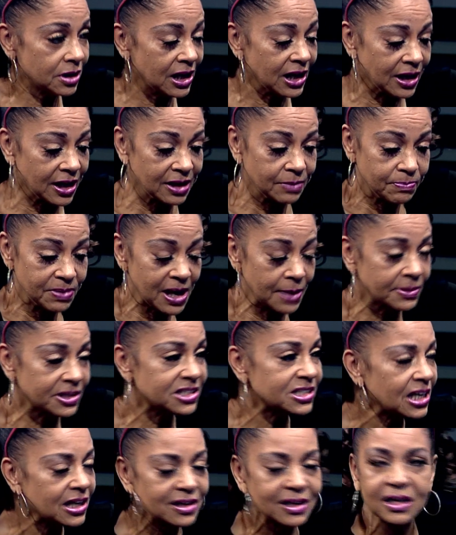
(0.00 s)
And be able to
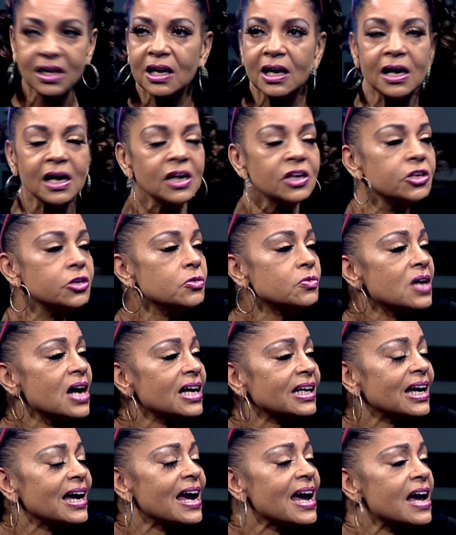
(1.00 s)
take. You
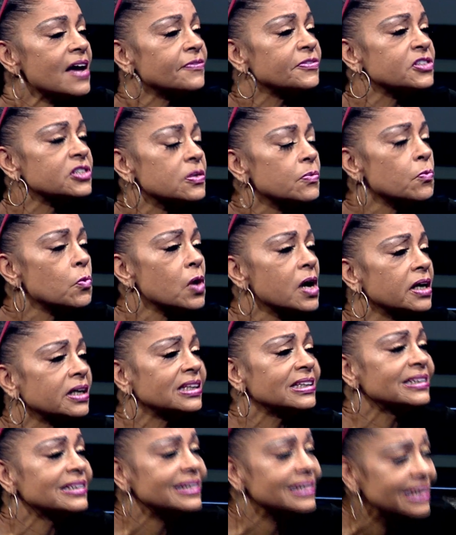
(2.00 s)
gotta have somewhere to
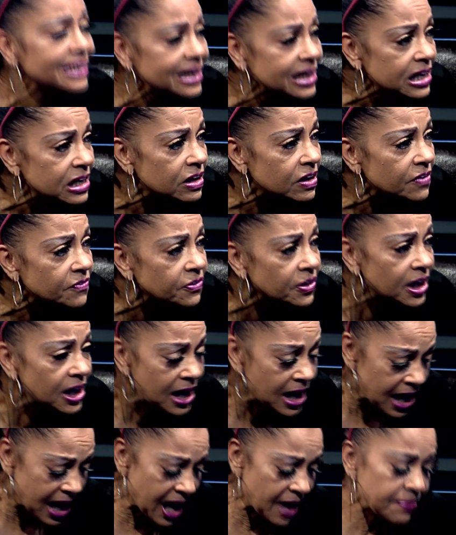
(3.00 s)
live.
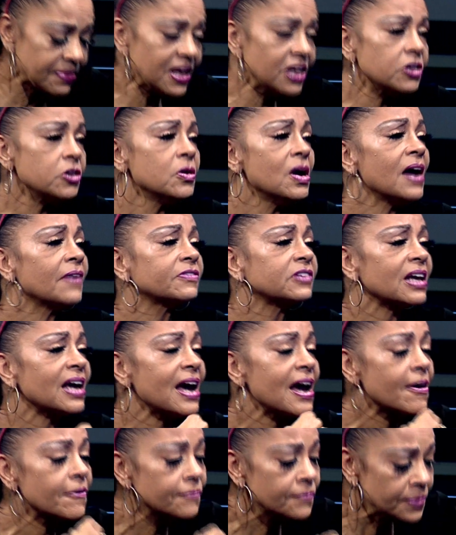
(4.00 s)
And then you have to
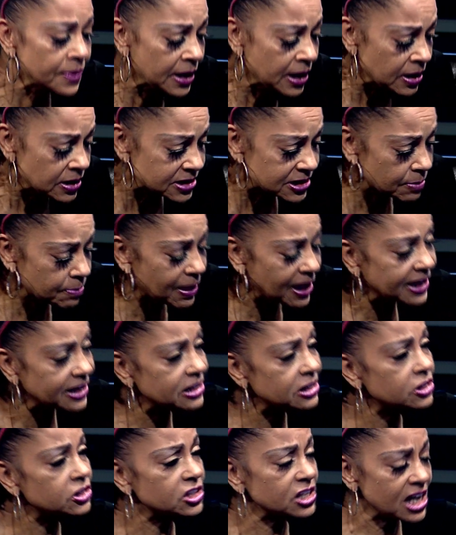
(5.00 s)
have somebody
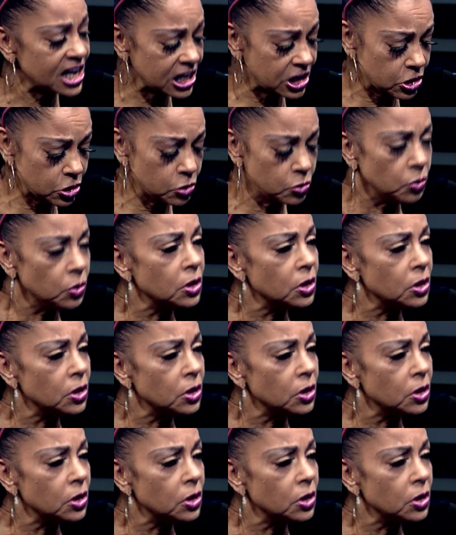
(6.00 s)
to take you